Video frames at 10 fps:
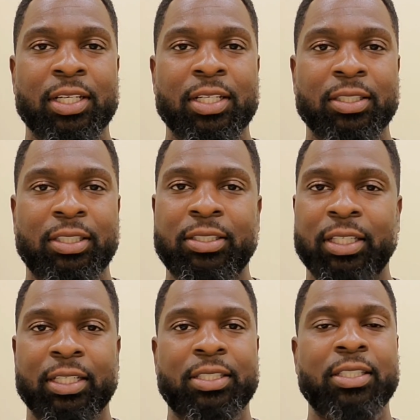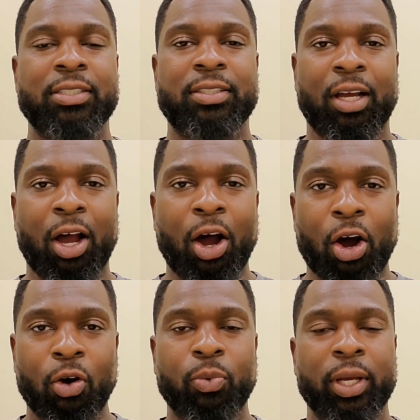She says she's
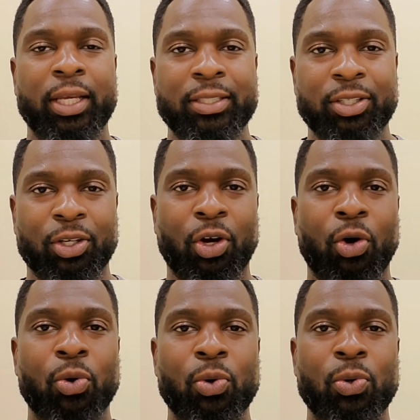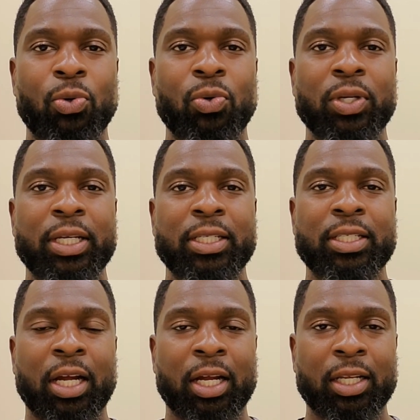always, her whole
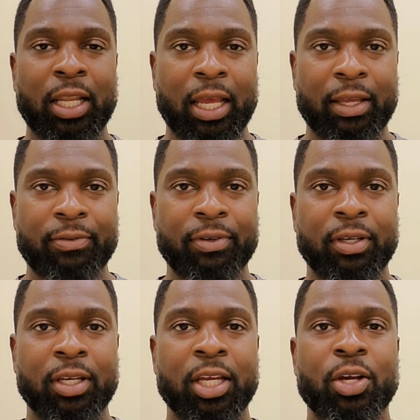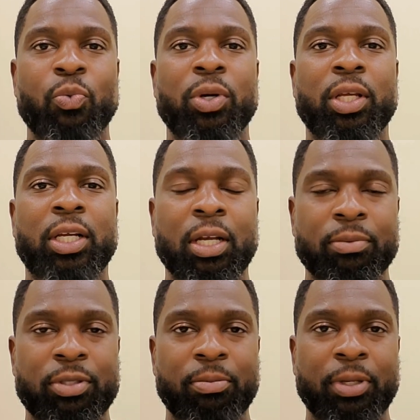entire life, when it
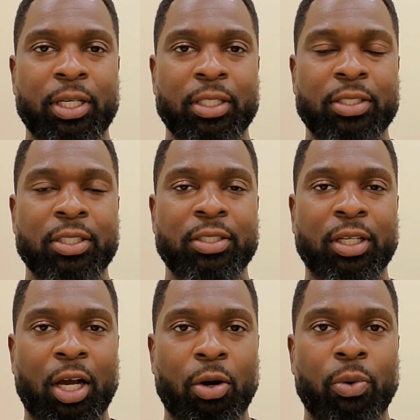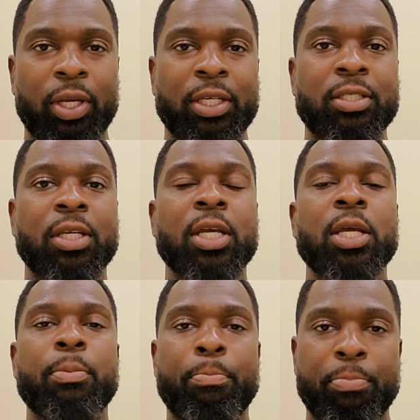comes to men, she's always
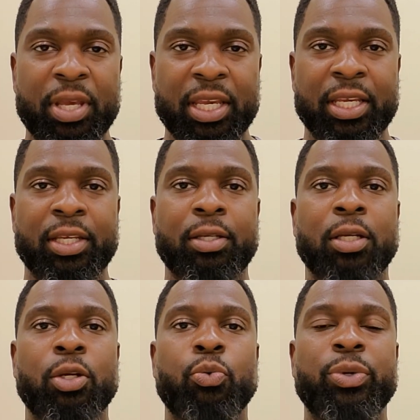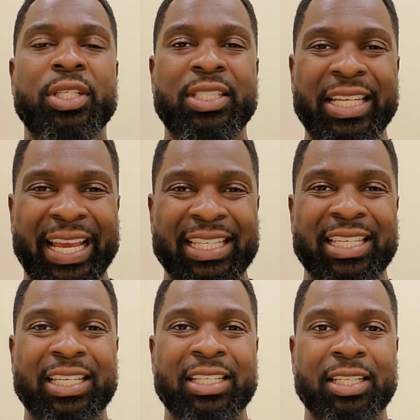being
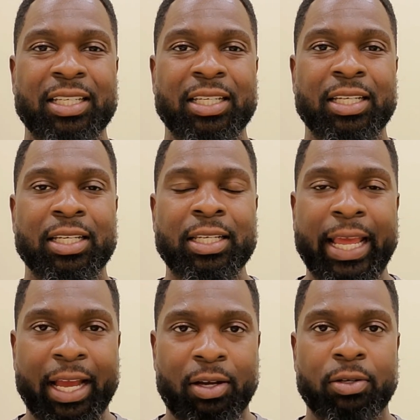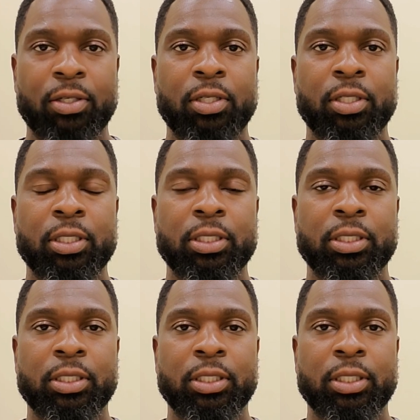rejected. Now,
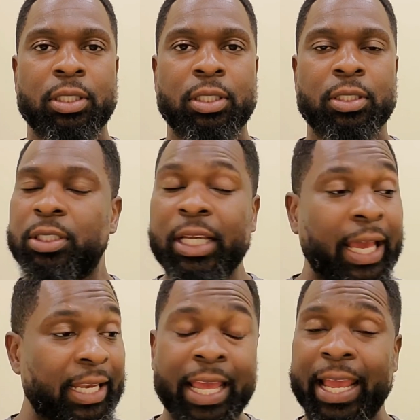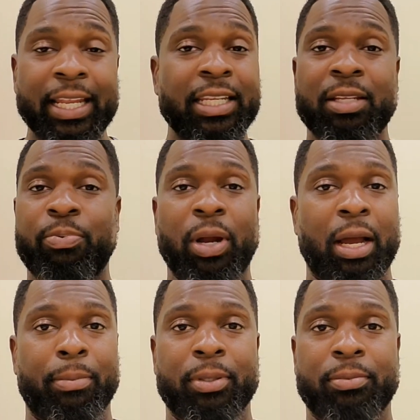she hadn't had any problems.